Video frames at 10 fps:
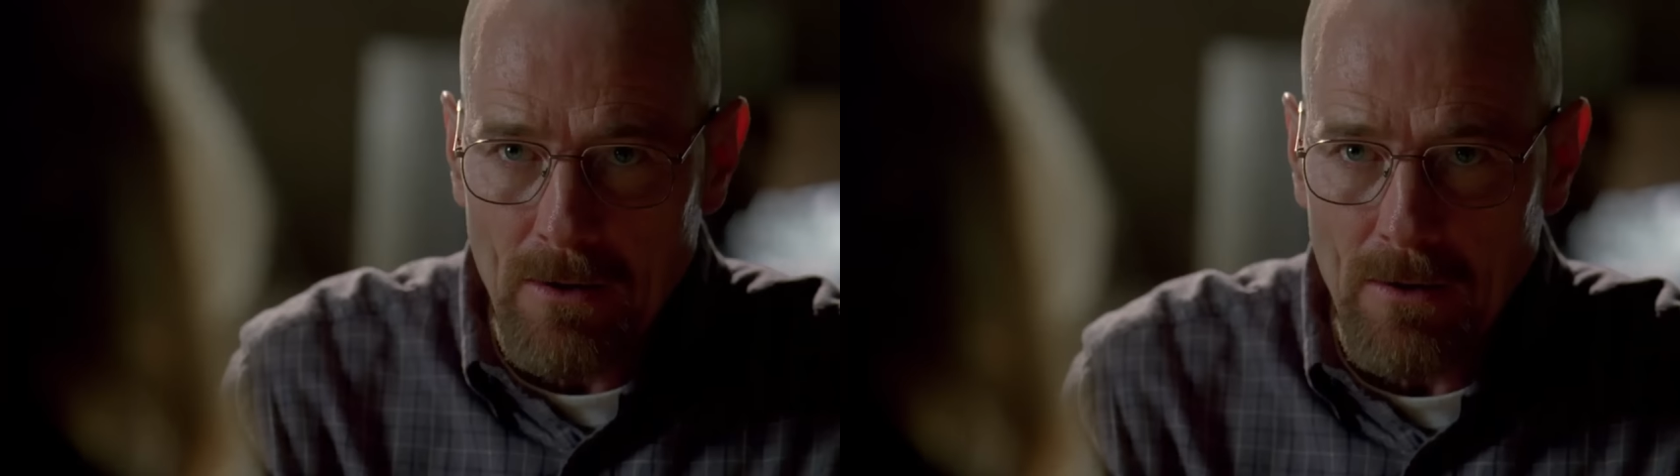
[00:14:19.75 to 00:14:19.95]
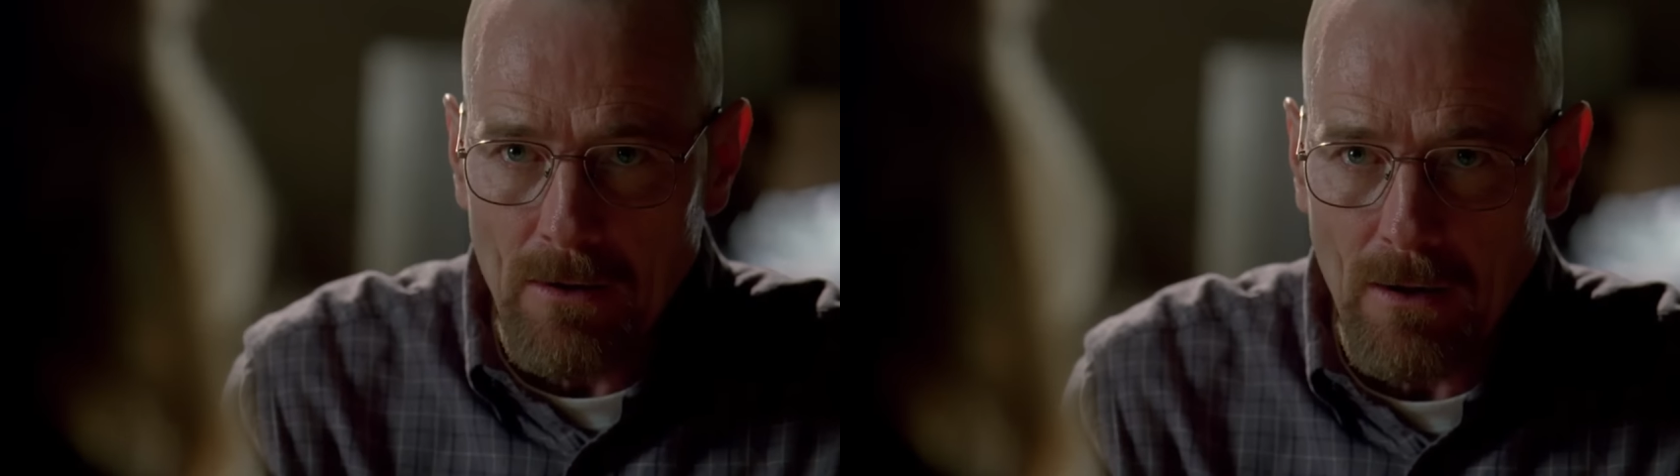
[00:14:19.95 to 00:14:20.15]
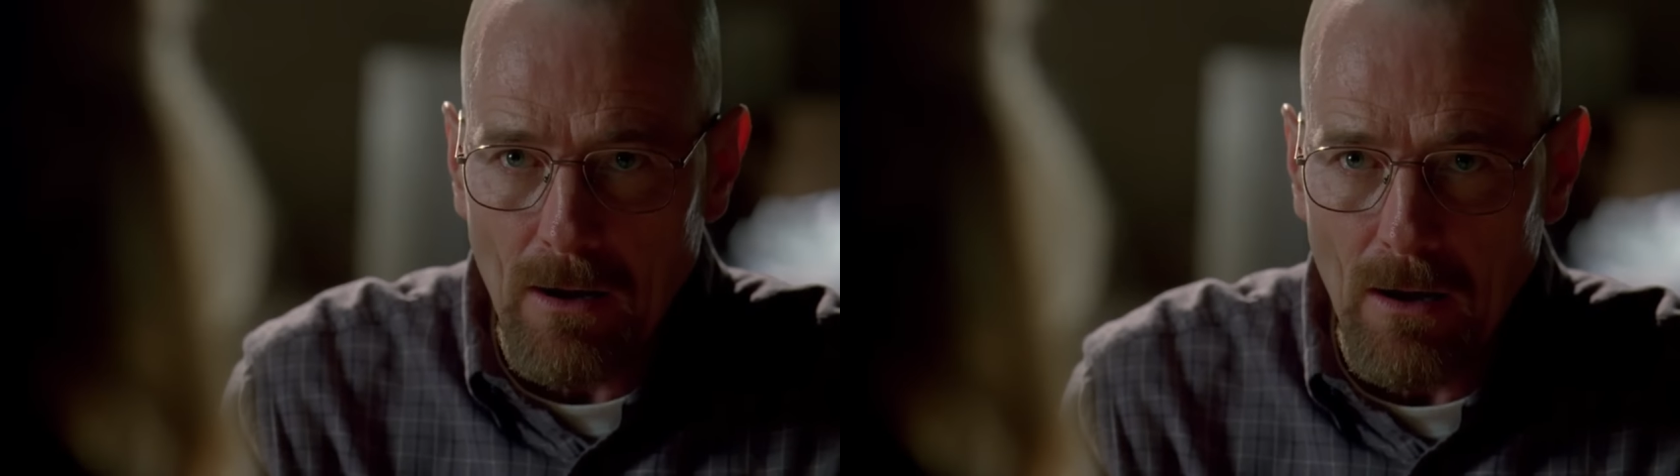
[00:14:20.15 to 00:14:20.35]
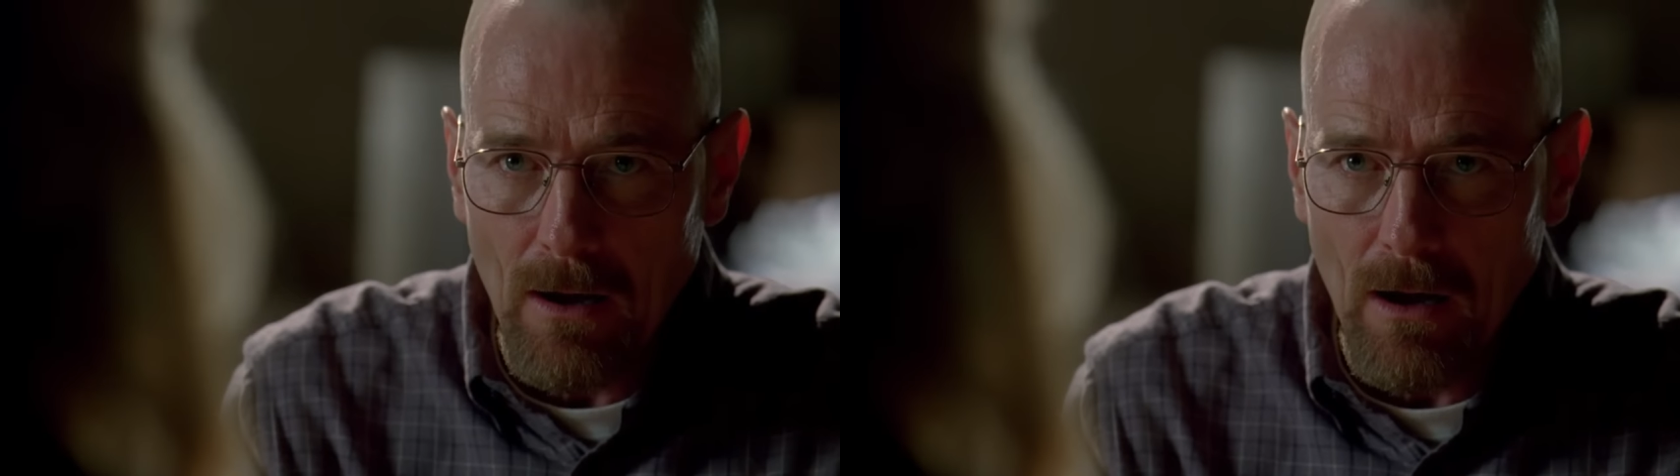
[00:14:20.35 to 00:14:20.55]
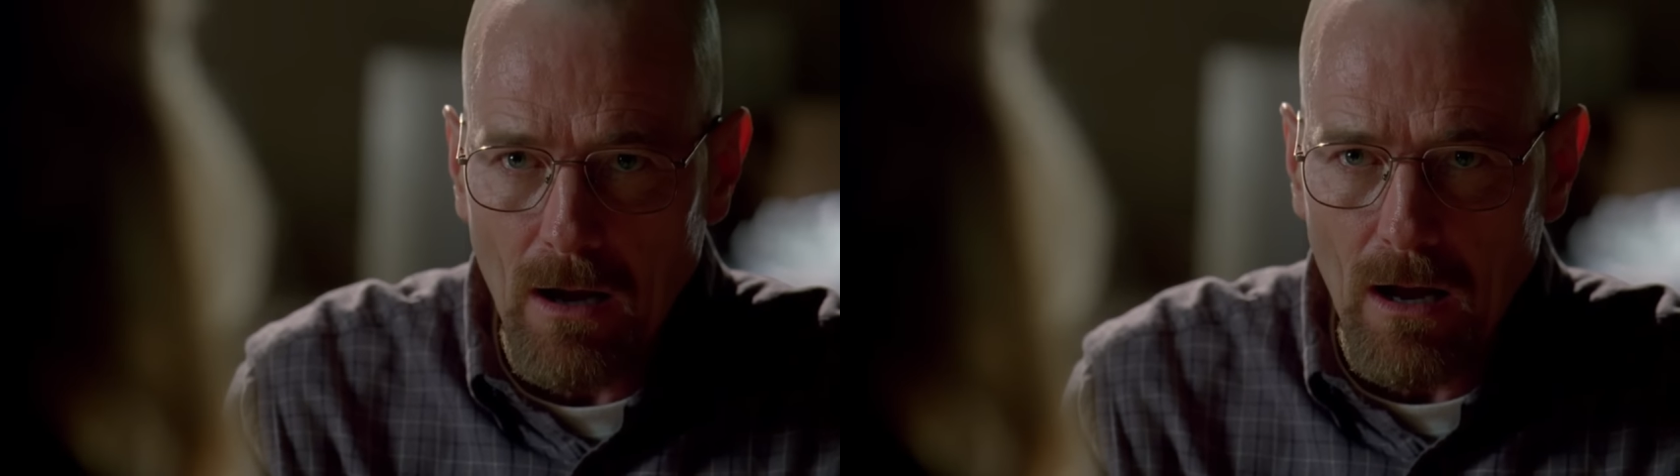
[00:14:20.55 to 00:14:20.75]
refused to
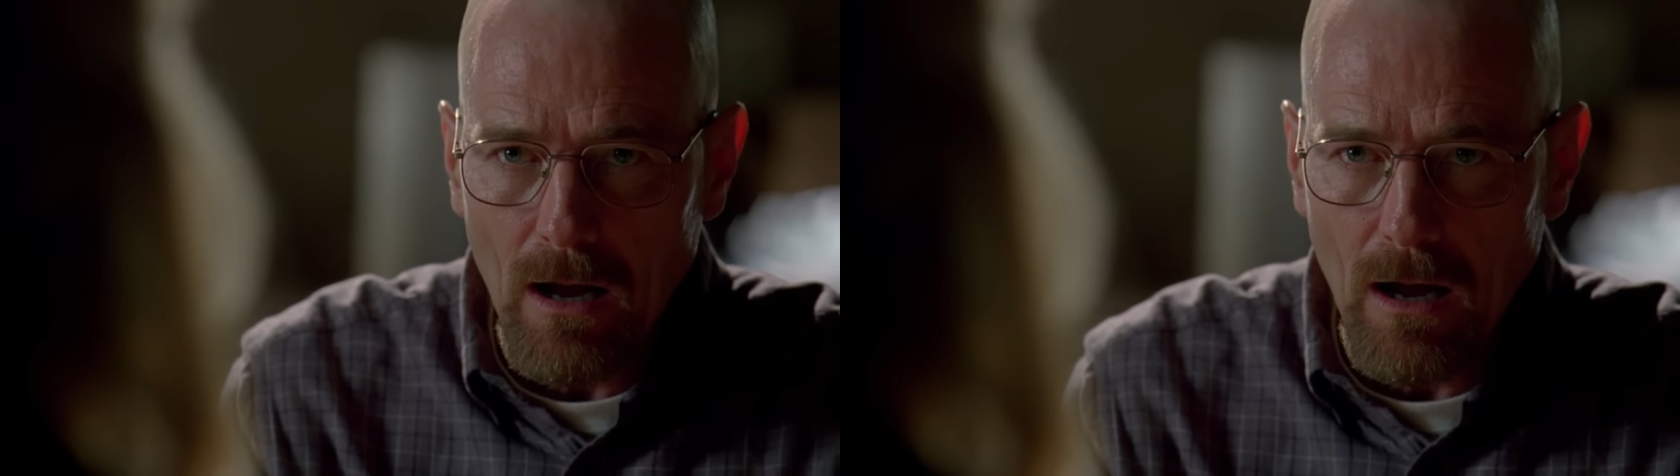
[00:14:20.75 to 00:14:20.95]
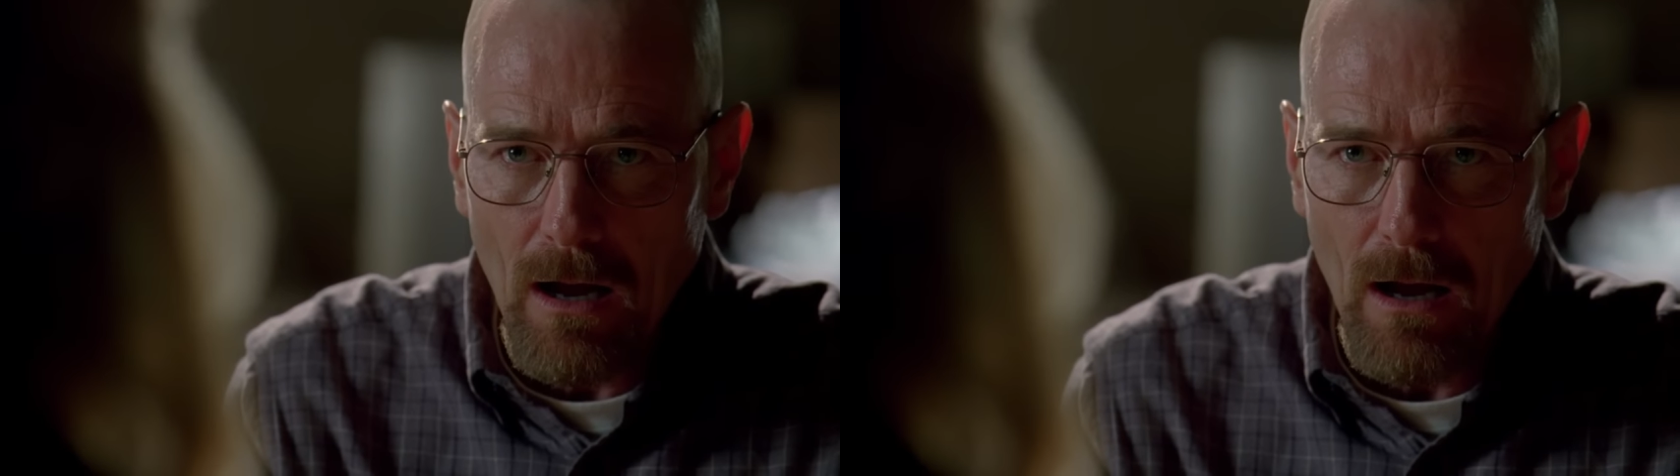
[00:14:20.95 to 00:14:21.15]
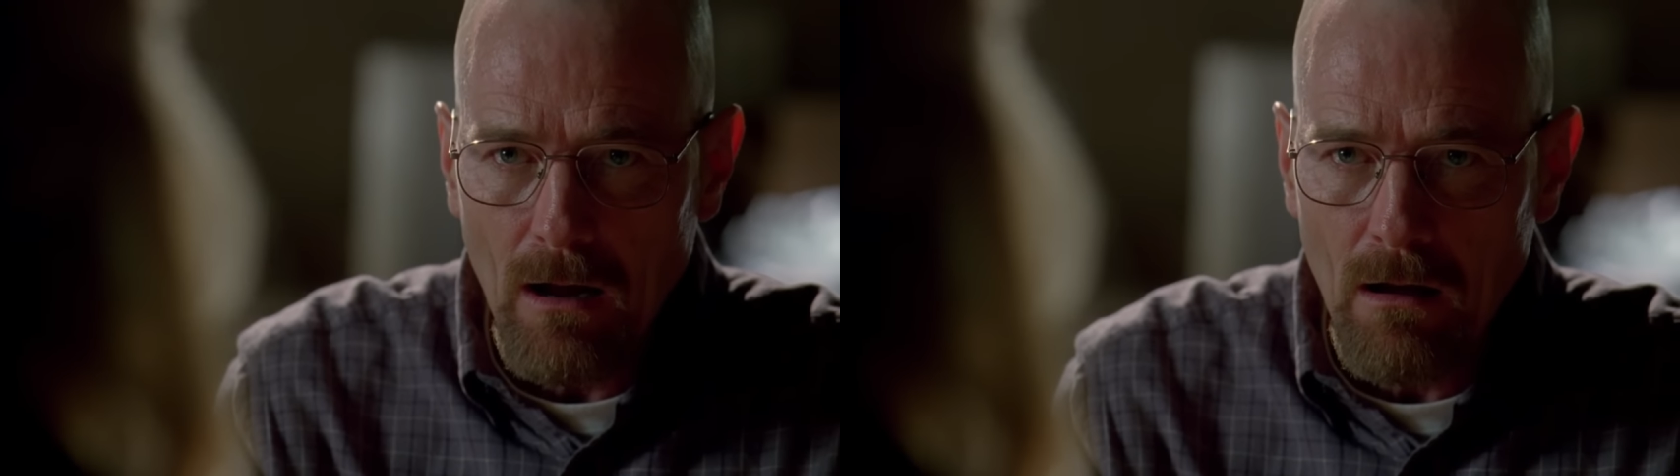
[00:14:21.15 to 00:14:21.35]
stop lying to her.